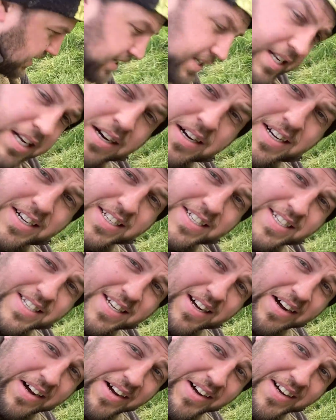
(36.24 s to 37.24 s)
starting to
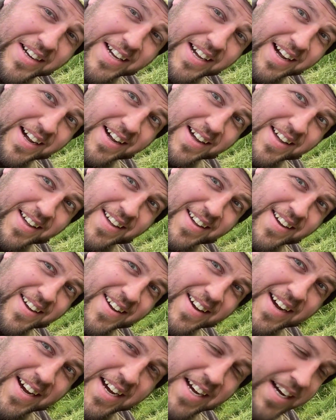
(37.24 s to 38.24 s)
die
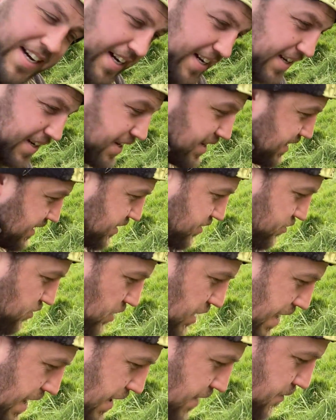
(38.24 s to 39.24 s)
and
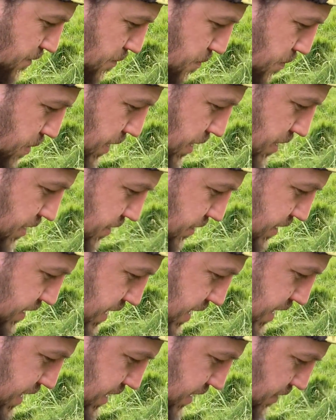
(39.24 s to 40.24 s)
dry out because
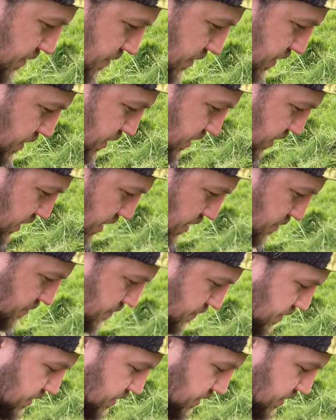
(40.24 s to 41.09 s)
it has gone so